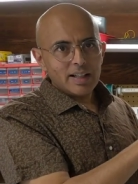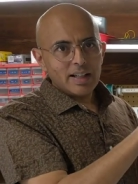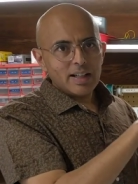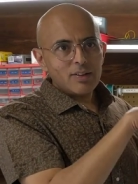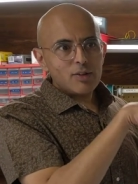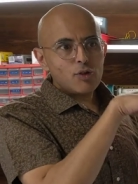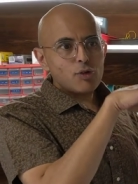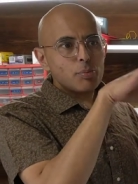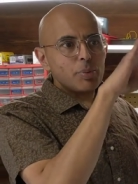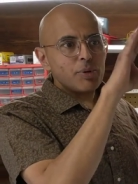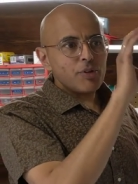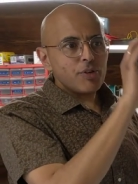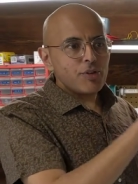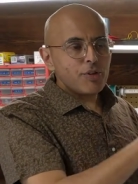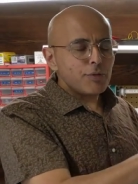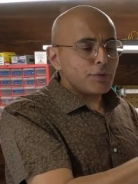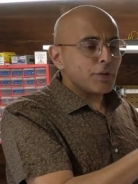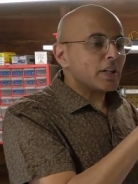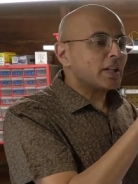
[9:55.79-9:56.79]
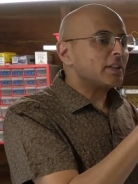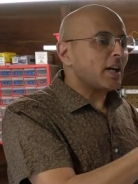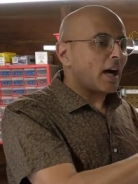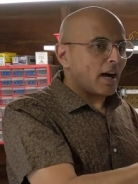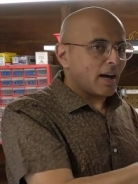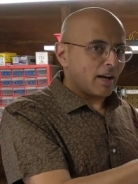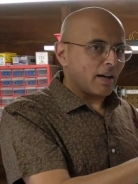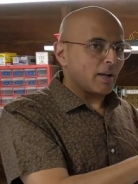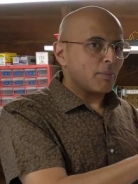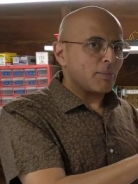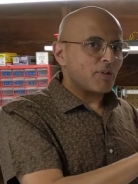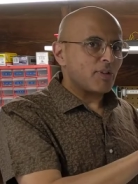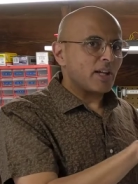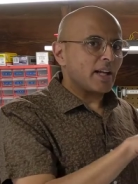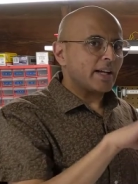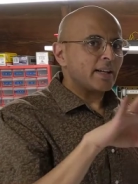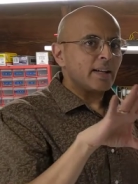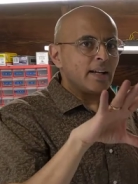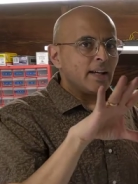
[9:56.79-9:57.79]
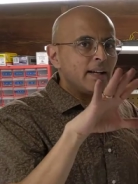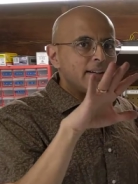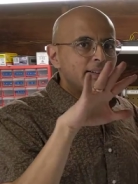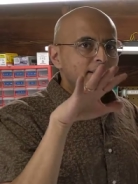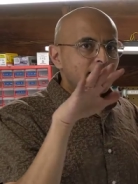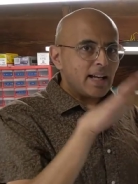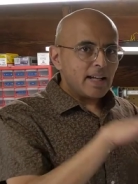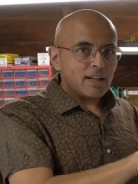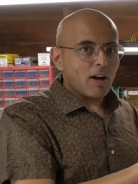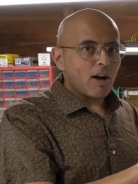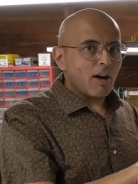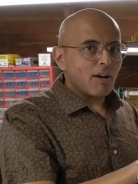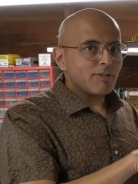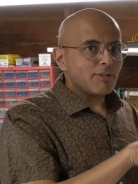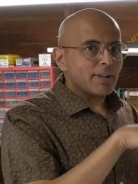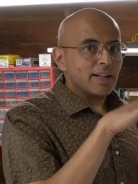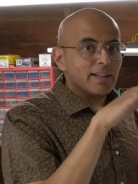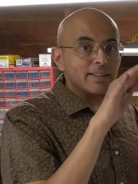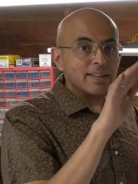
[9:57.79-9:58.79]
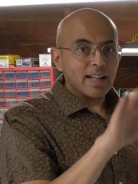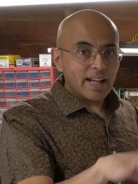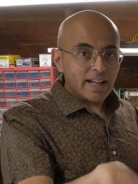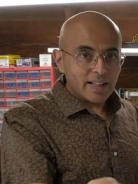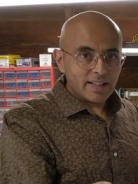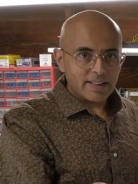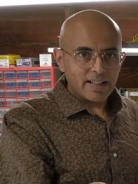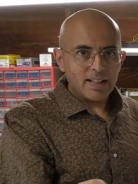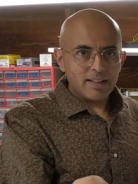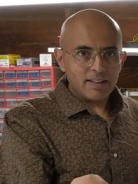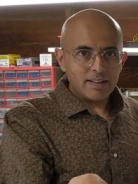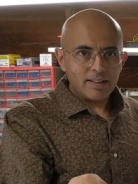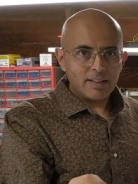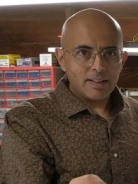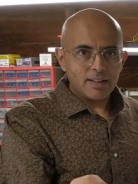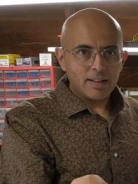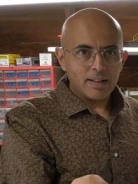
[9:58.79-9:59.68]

in specific times like takeoff and landing